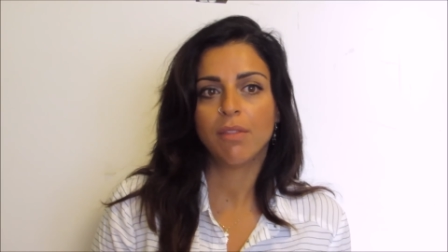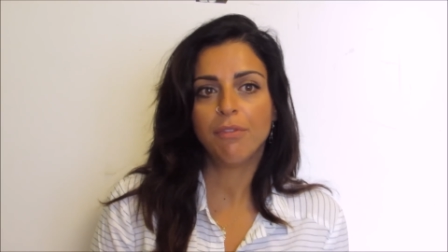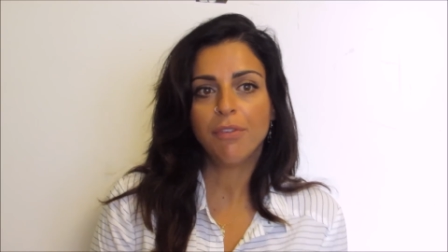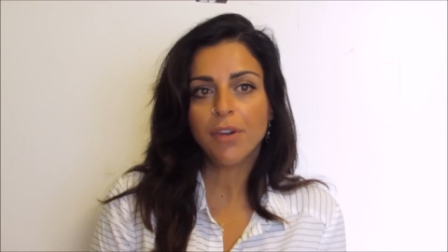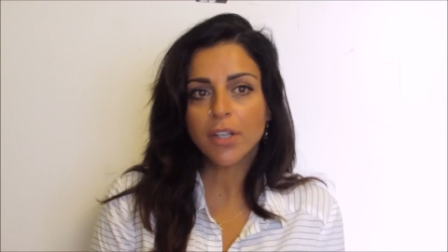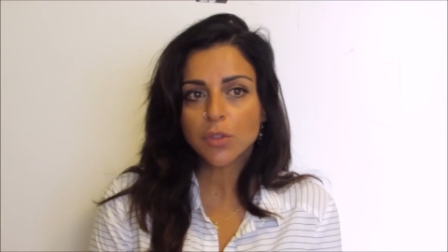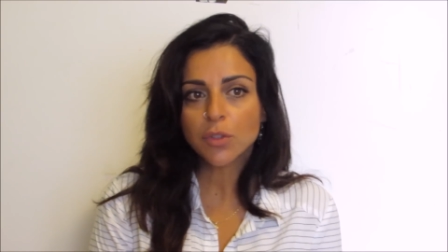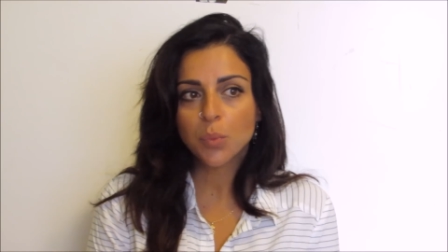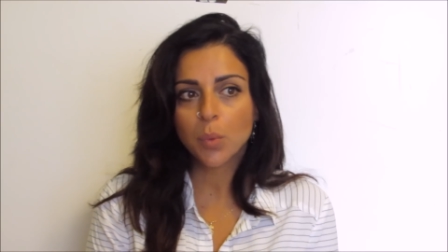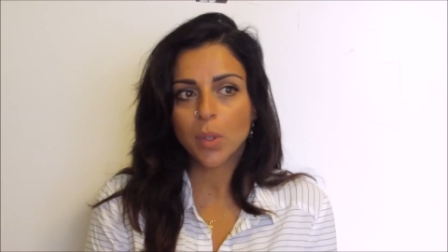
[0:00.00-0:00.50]

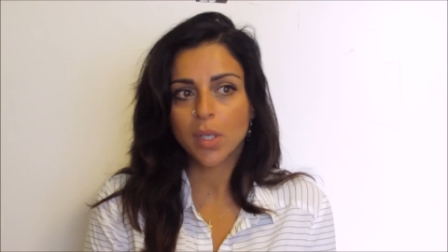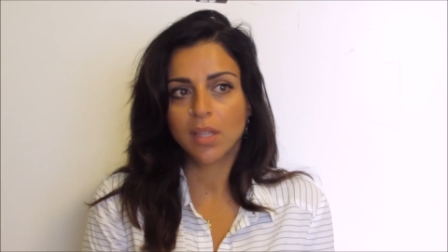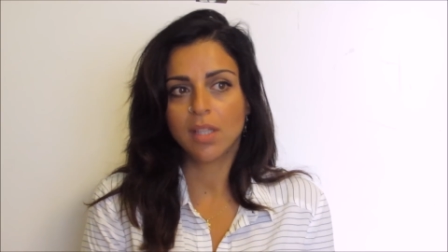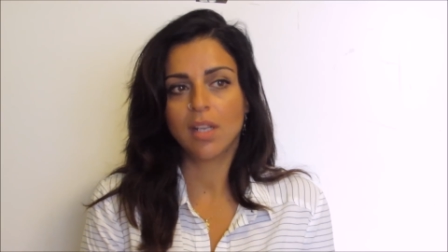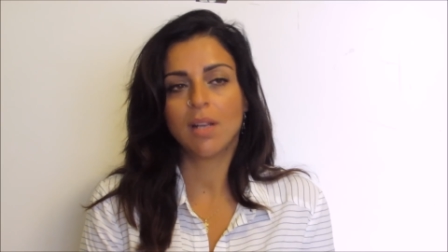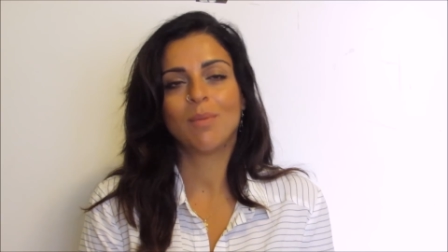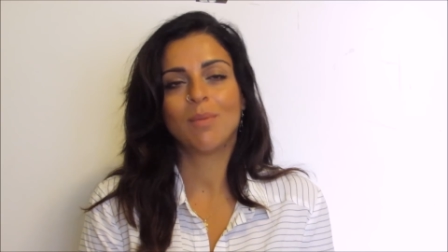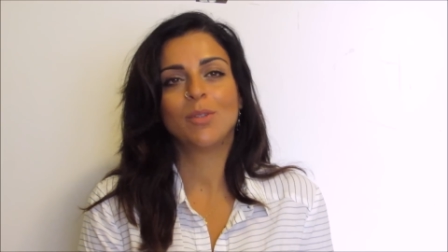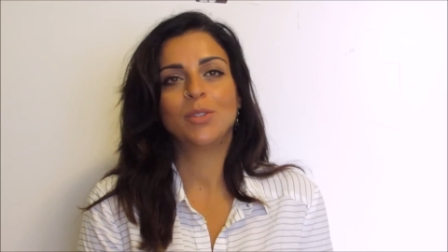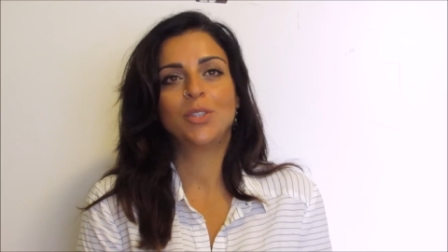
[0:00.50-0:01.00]
first word
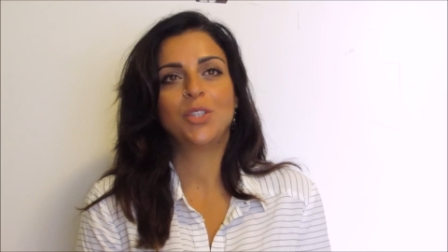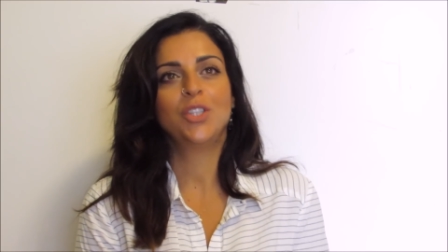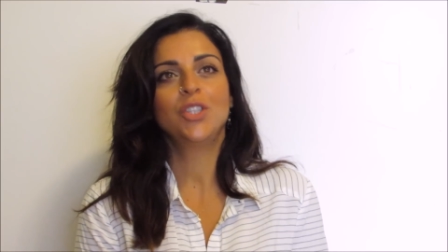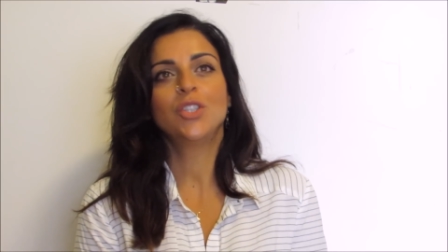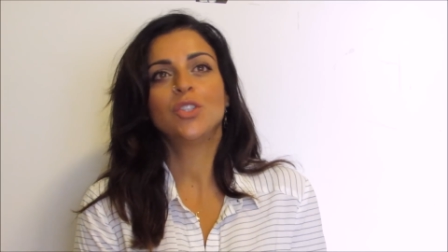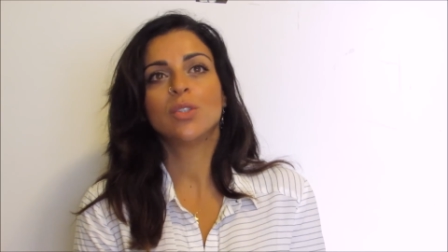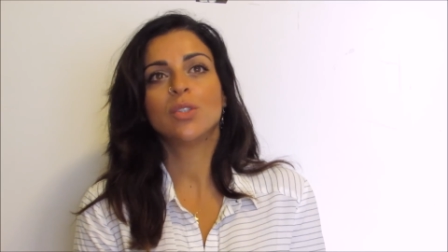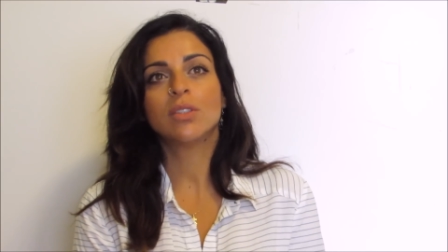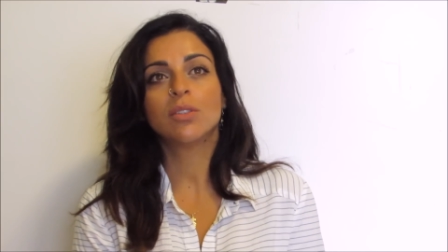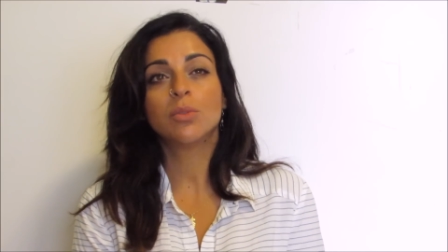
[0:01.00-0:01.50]
that I'm going to
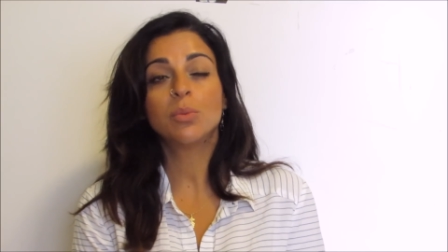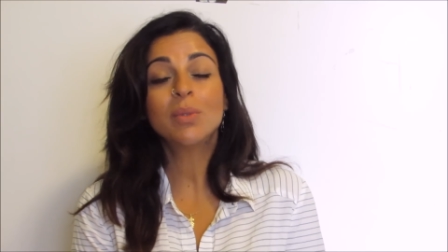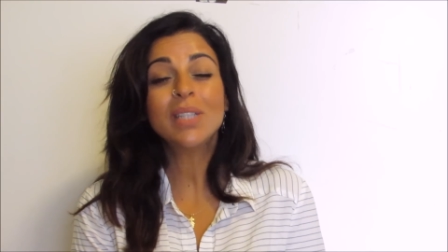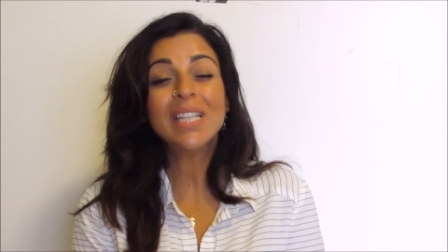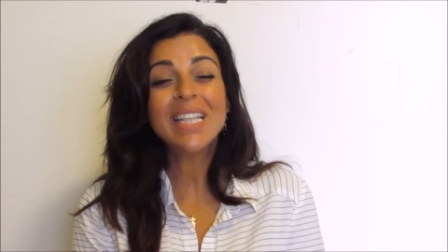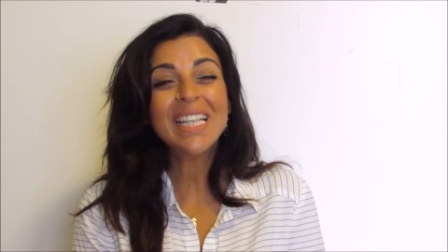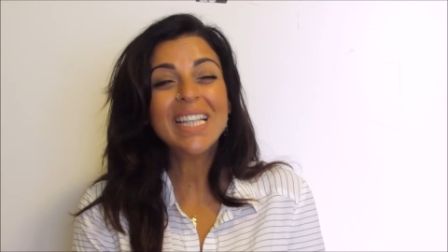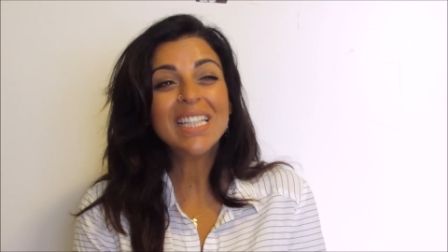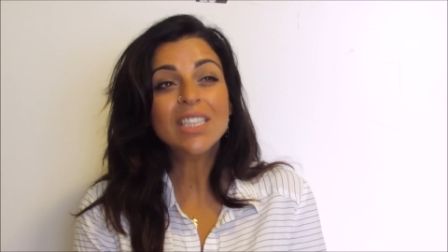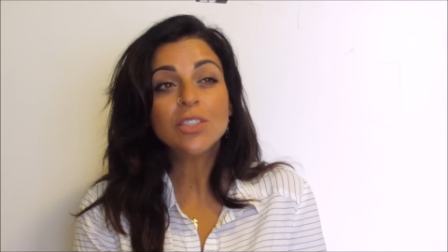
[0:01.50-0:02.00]
teach you is
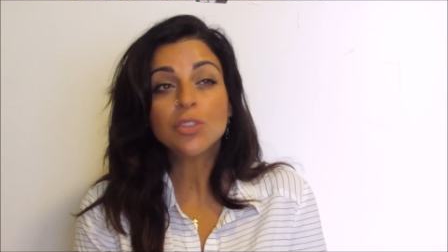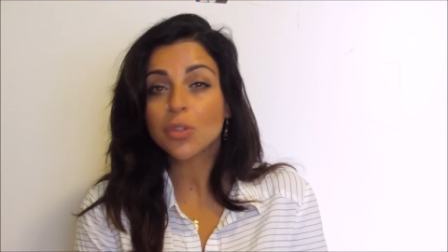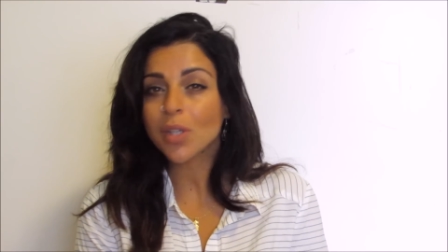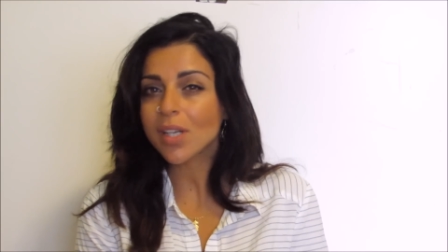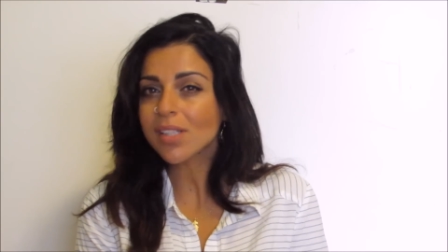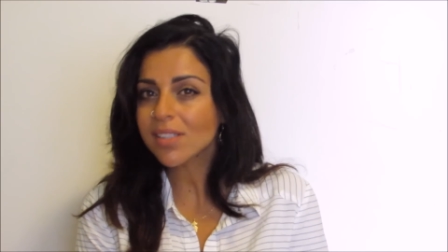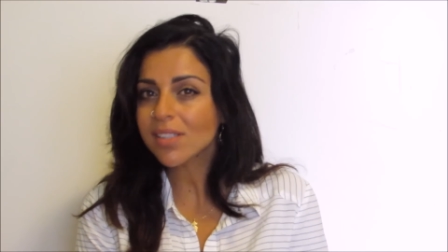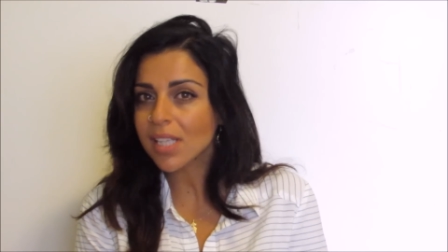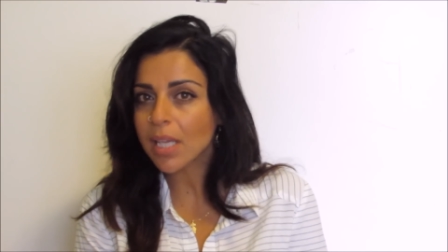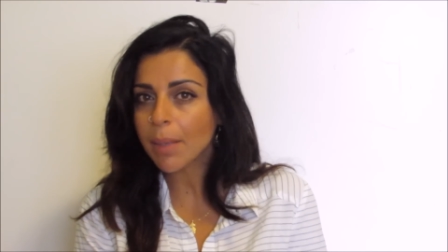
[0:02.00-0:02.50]
really
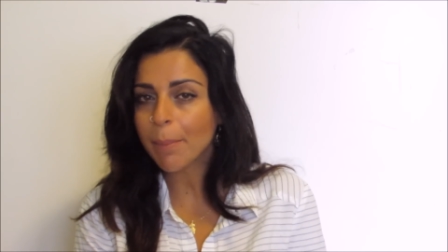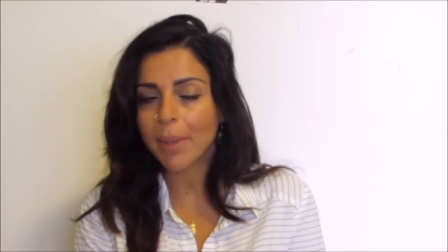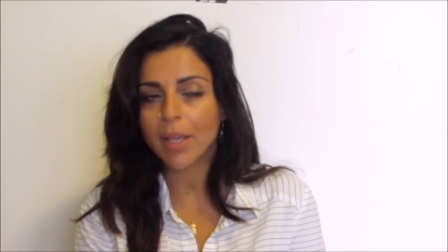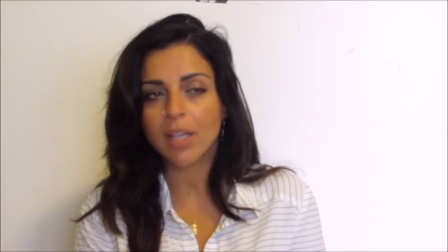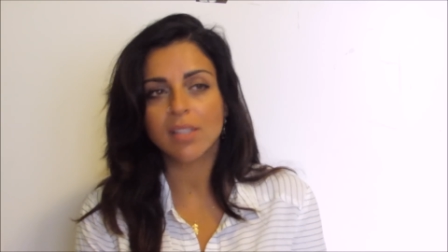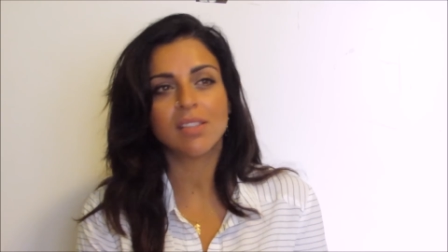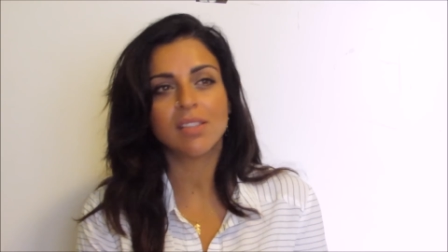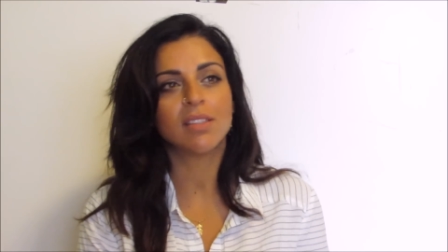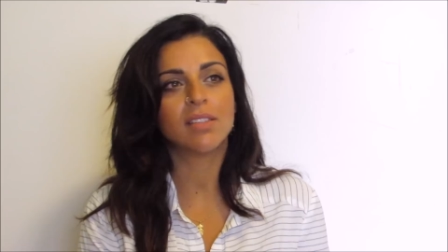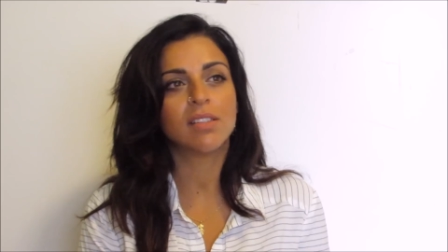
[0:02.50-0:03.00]
interesting
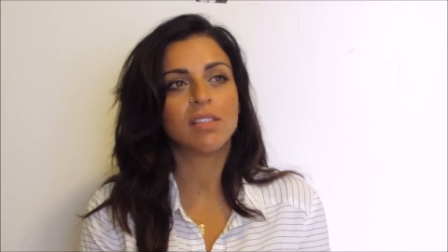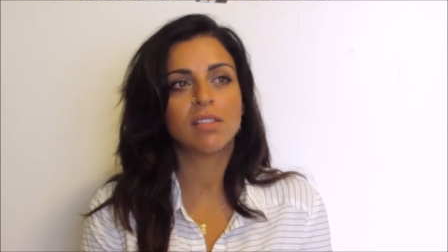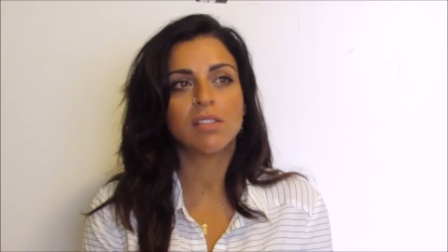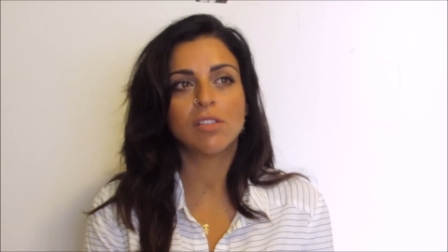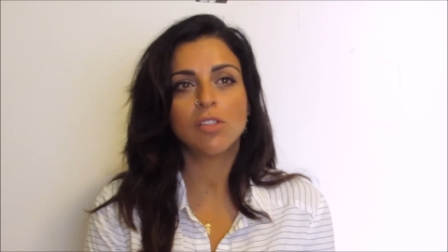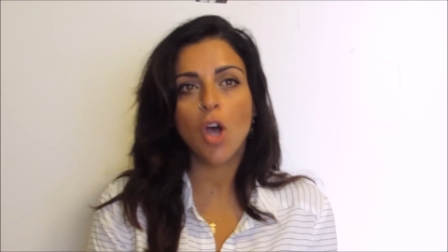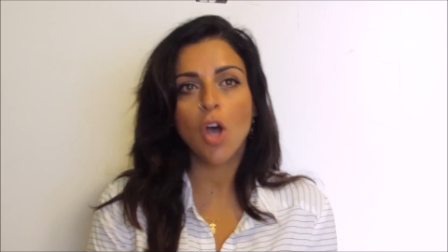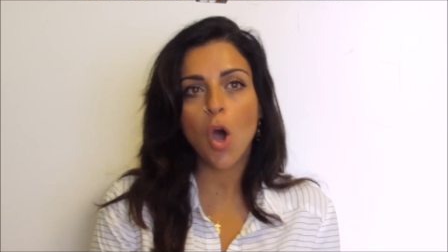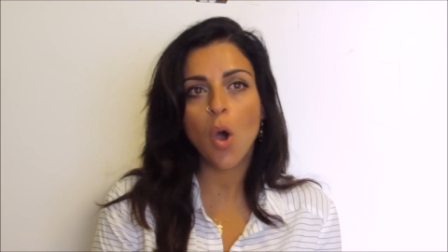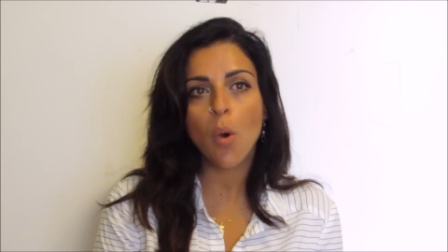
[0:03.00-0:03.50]
because it's
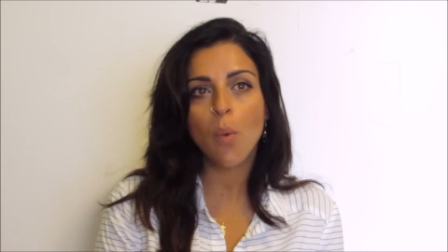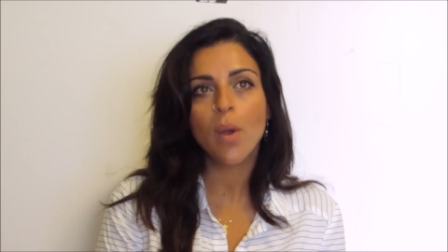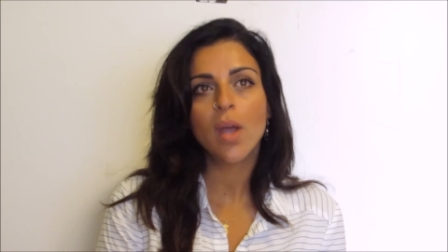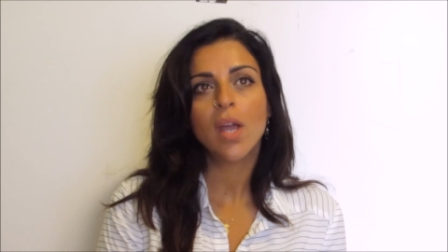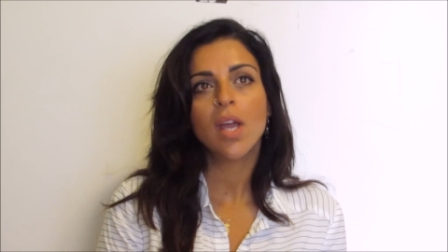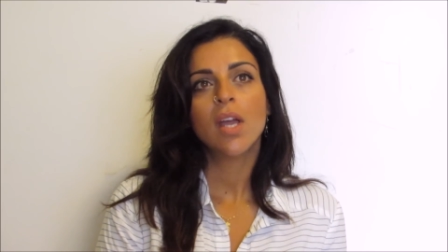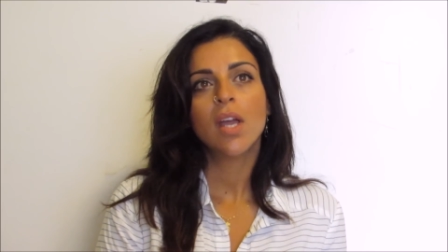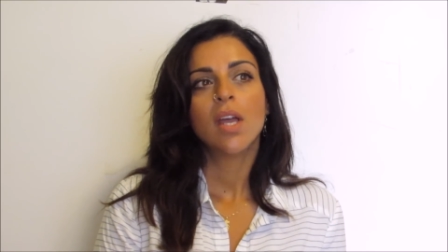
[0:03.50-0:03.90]
so